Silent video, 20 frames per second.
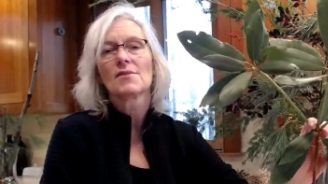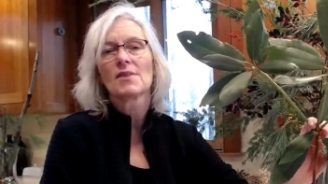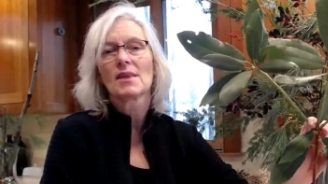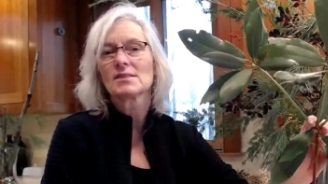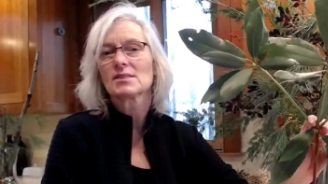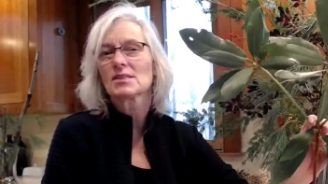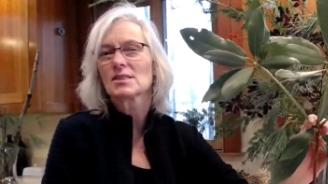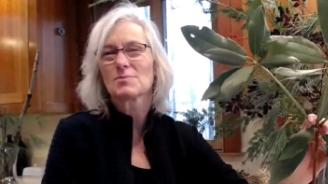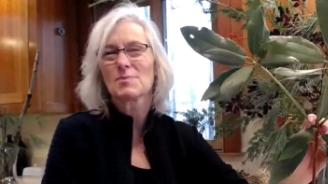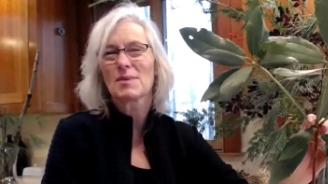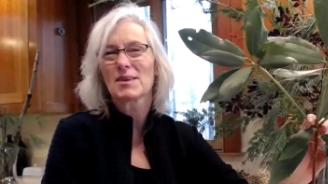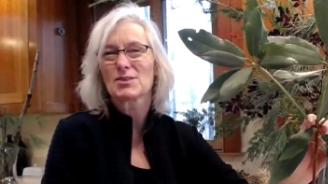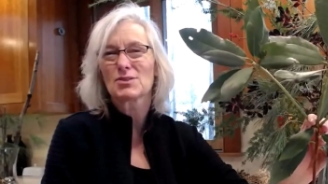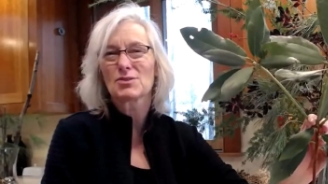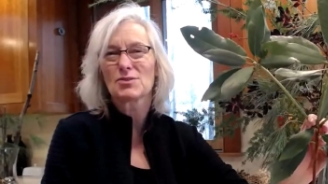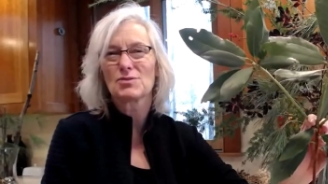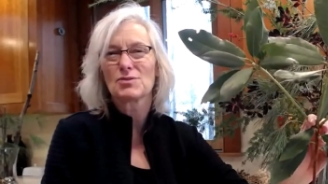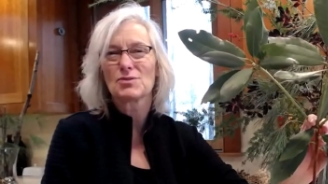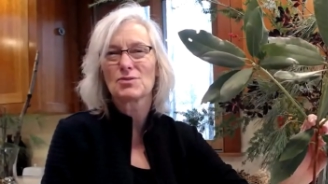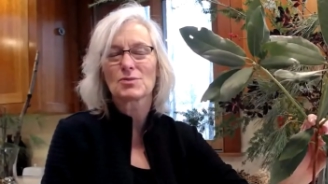then just make
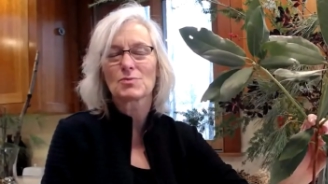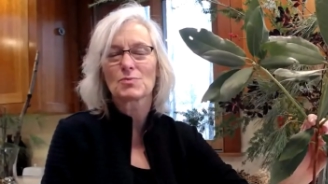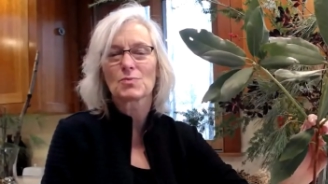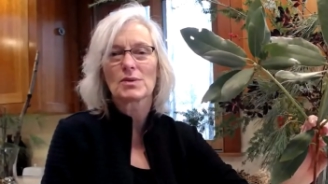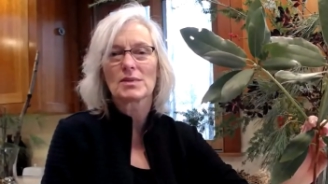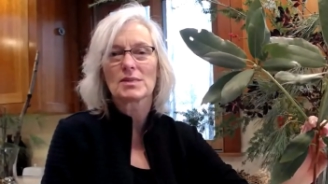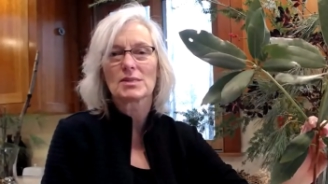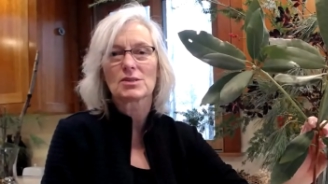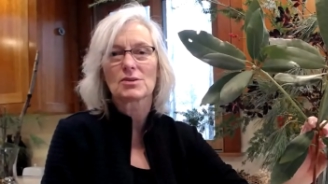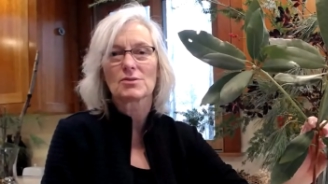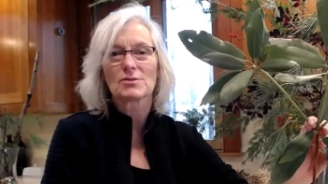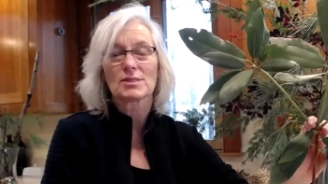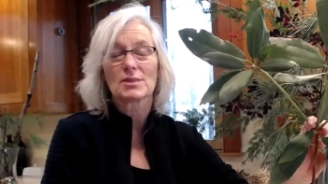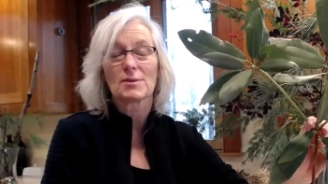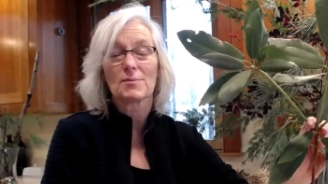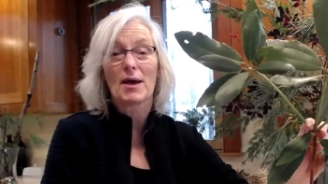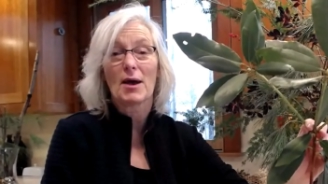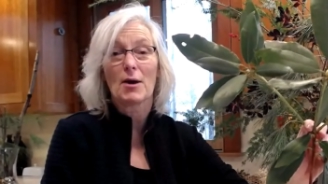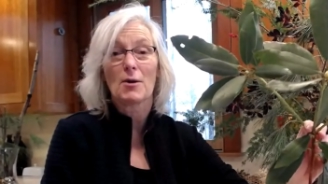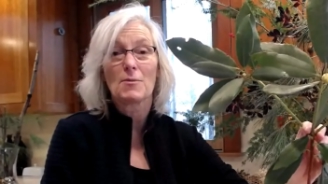sure you do some
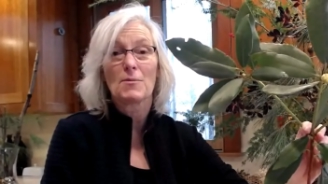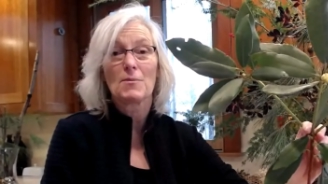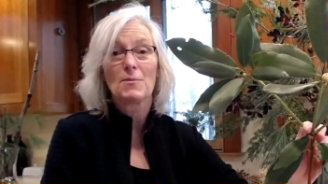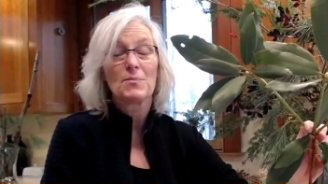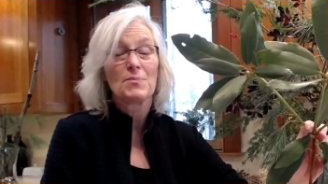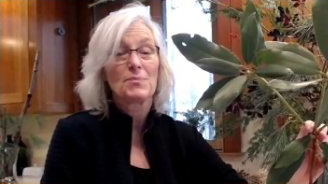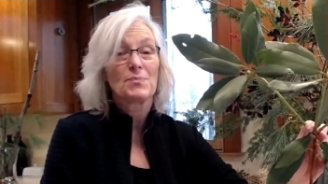research about